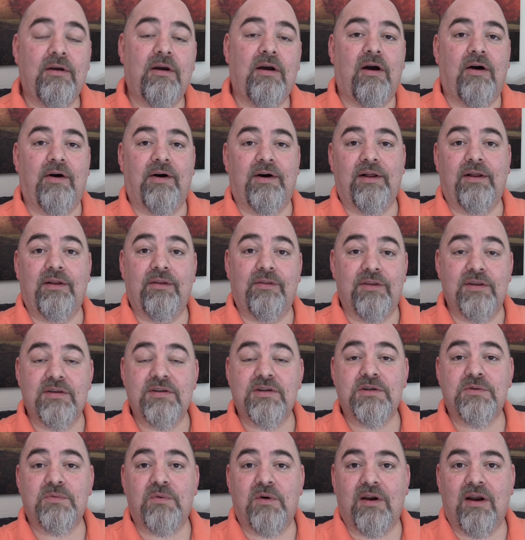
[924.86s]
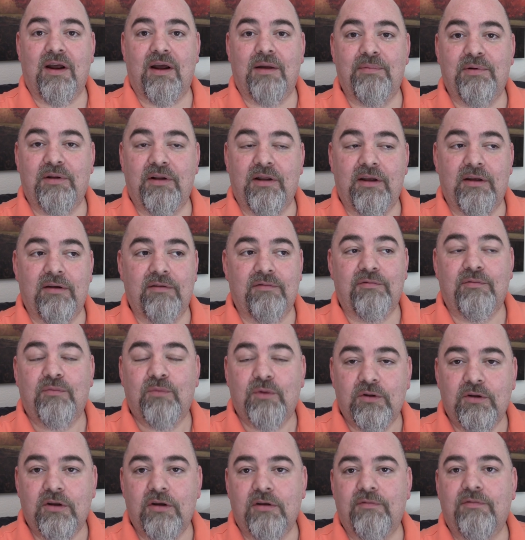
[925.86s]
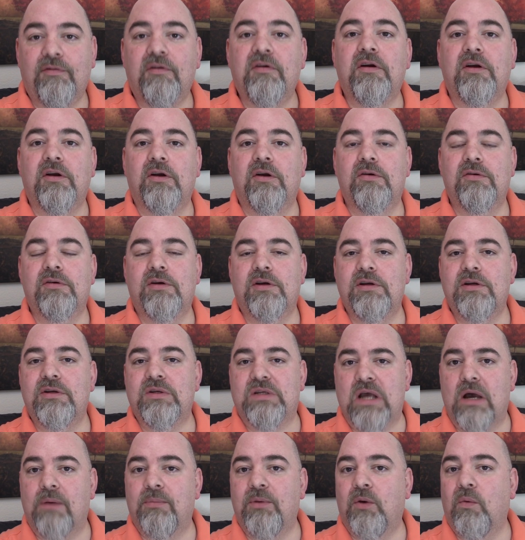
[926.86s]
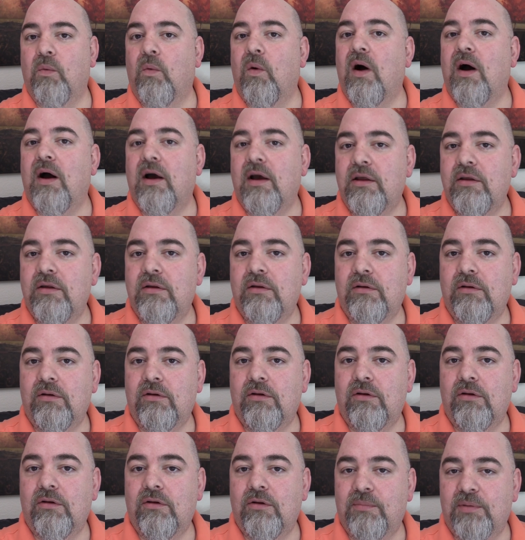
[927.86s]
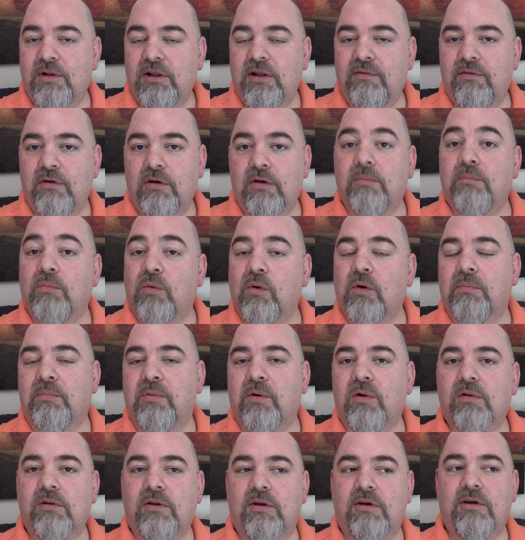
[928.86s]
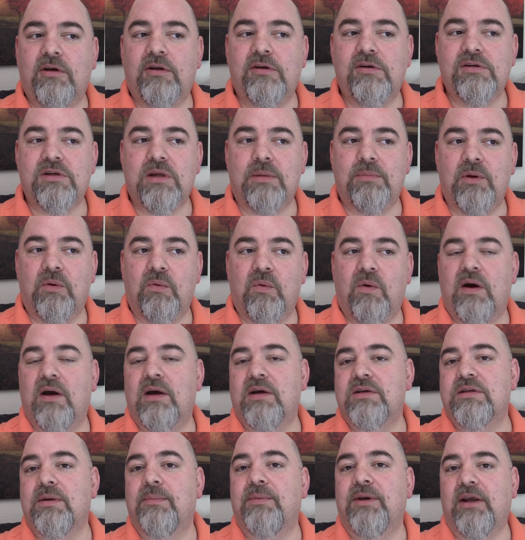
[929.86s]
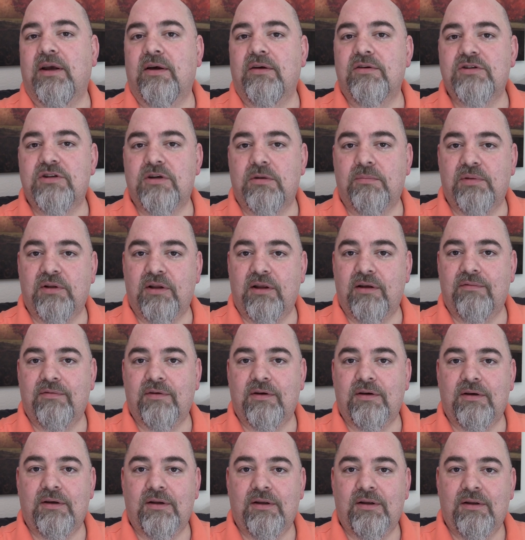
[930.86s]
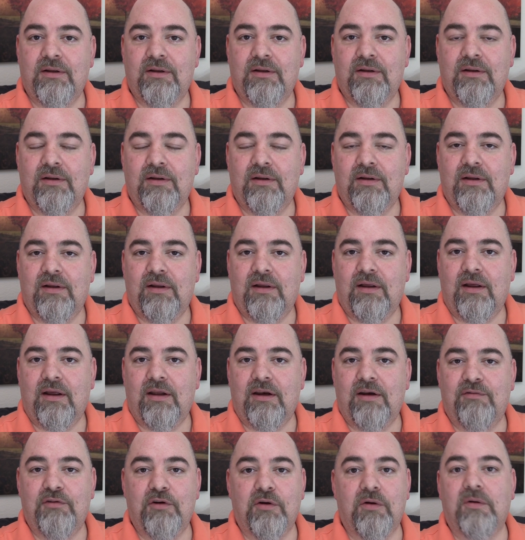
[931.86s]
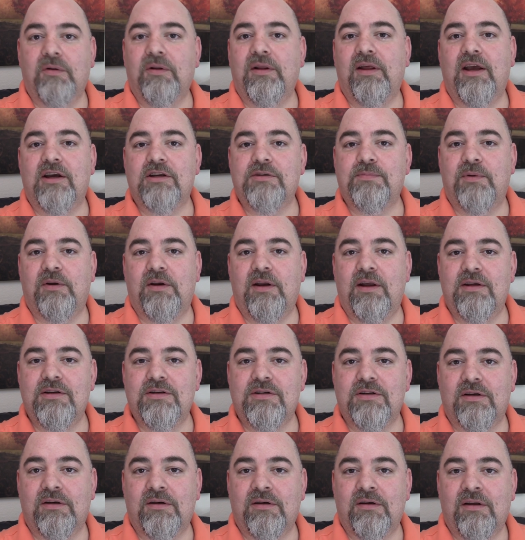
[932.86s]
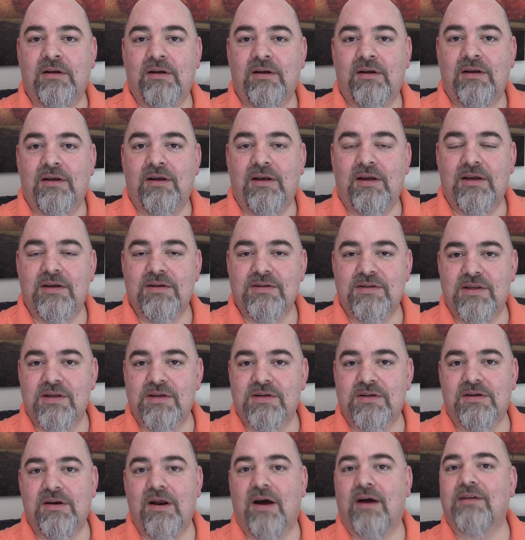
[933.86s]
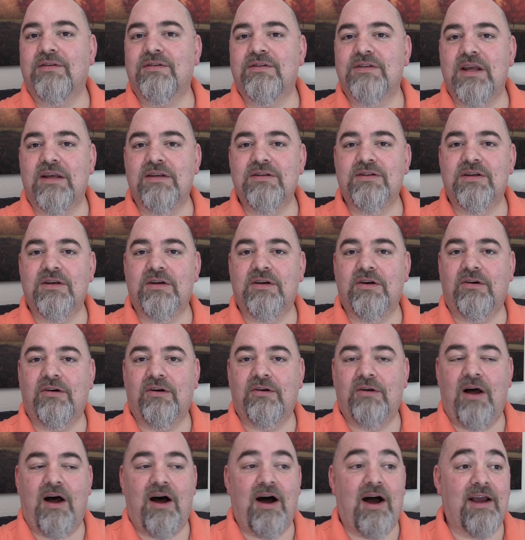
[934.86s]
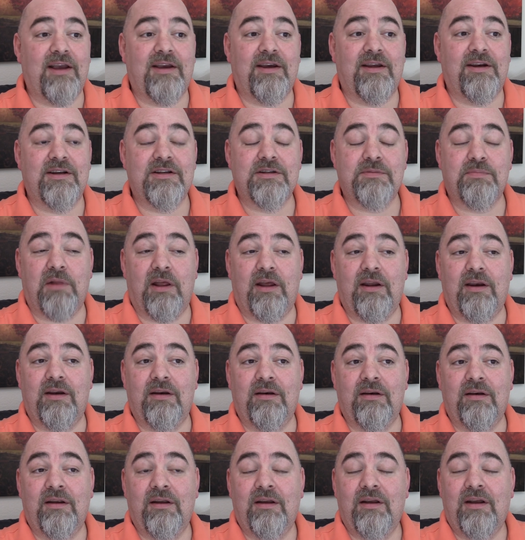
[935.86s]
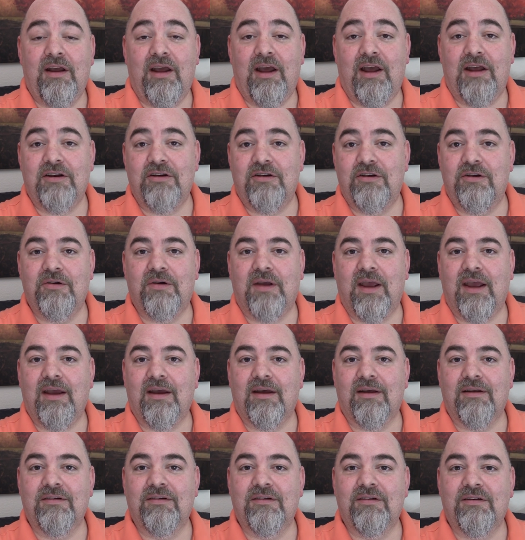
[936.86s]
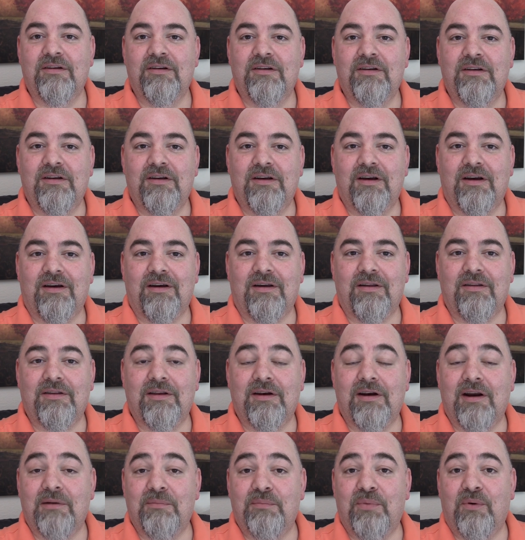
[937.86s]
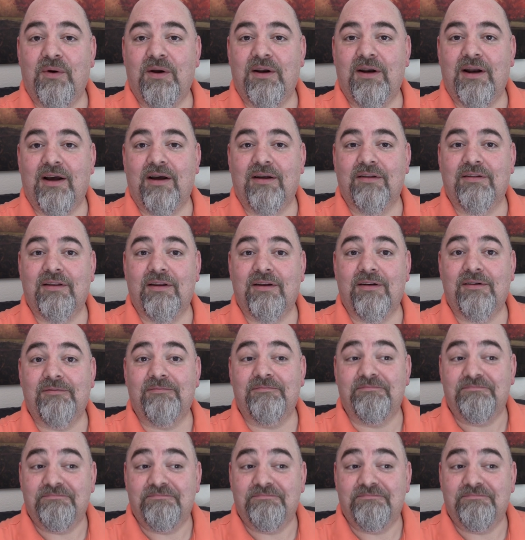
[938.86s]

Well, this is what I believe. Well, good for you. Can you tell me why you believe it? And more importantly, can you tell me why somebody else should believe it? And if your only explanation is this nonsensical, I can explain it and you can't, then I'd point out that